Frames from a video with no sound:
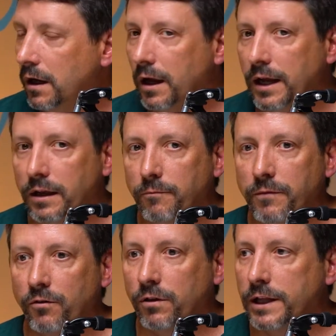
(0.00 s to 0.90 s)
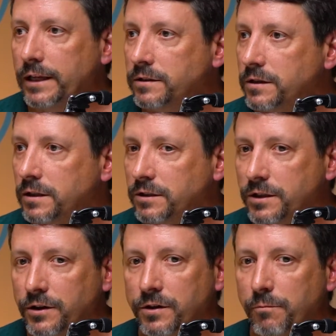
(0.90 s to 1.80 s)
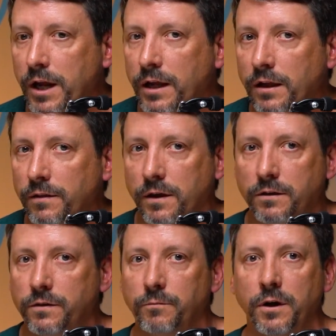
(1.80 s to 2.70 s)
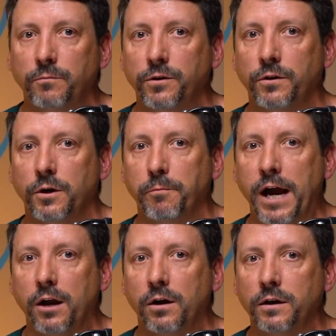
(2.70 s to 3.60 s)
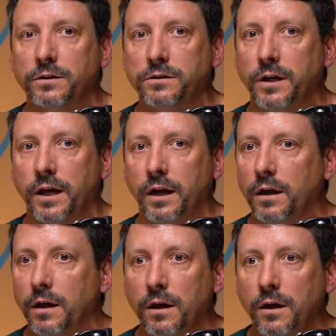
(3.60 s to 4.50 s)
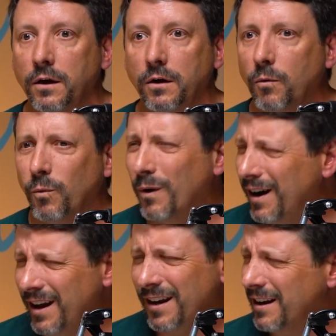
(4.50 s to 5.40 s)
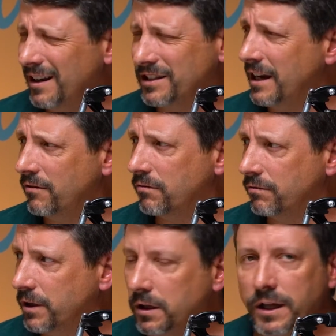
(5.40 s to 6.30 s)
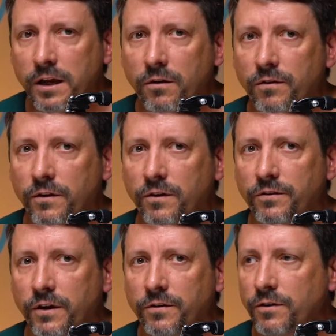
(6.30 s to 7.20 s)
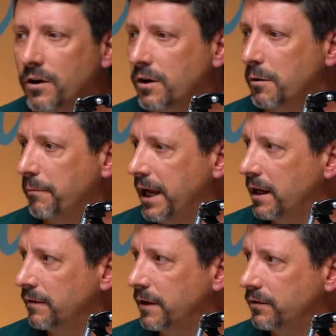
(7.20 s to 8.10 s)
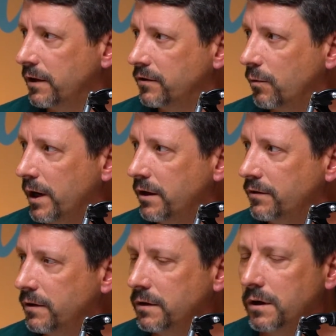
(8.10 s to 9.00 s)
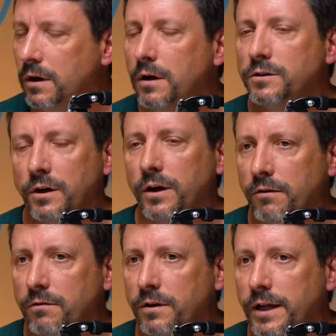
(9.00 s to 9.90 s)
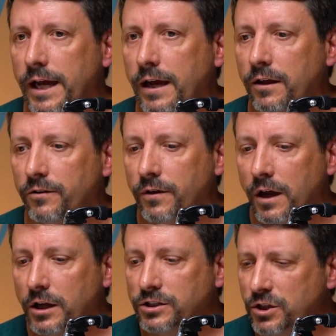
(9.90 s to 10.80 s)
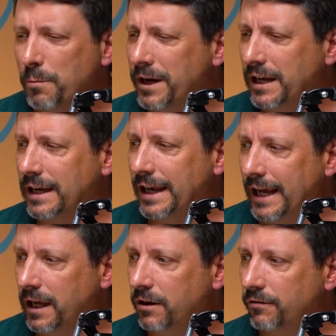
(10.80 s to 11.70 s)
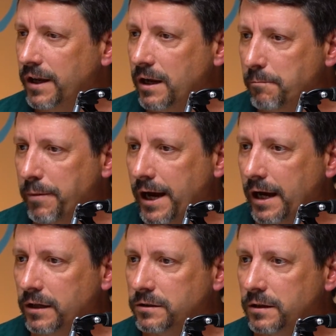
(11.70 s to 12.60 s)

It leads to decision making that sometimes you look back on and say, what? Is that really the decision you're going to make in this situation? So it really has so many negative impacts.